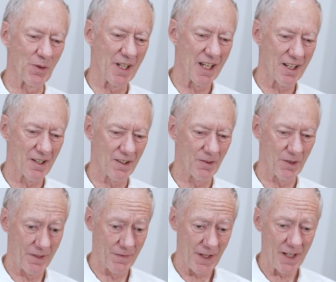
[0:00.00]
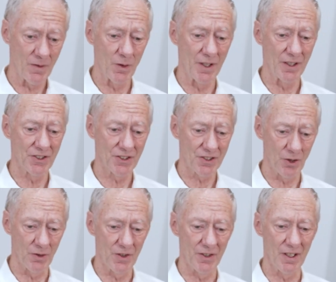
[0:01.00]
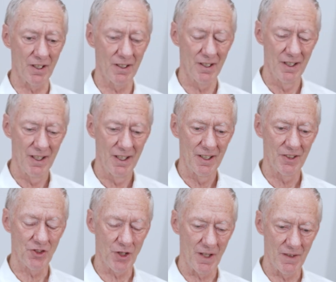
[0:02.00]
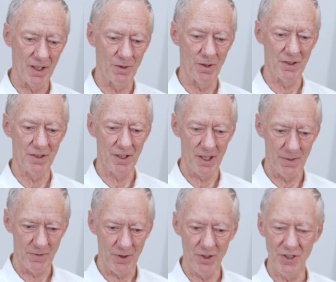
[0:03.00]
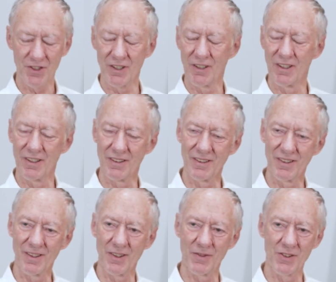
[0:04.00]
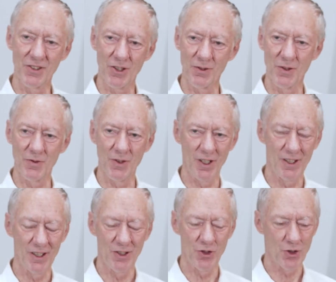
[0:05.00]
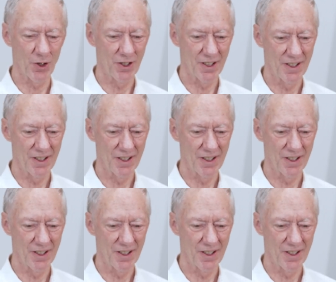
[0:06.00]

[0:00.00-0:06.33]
We had 5 weeks over there, traveling with the Kipfers, and our children really enjoyed